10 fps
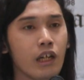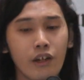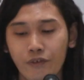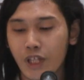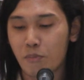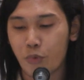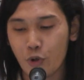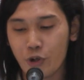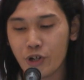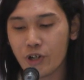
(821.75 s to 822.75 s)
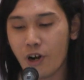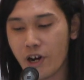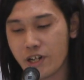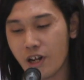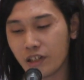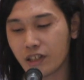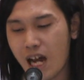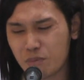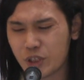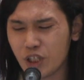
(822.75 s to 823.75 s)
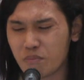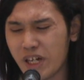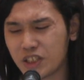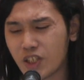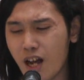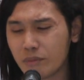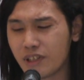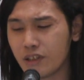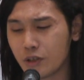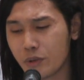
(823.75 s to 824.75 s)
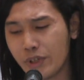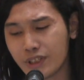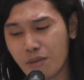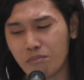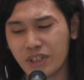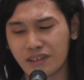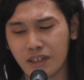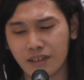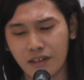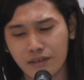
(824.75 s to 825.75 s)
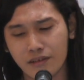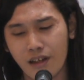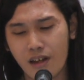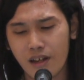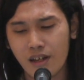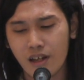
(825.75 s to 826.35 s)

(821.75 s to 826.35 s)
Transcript: If the poor are not captured by jobs in the tourism businesses,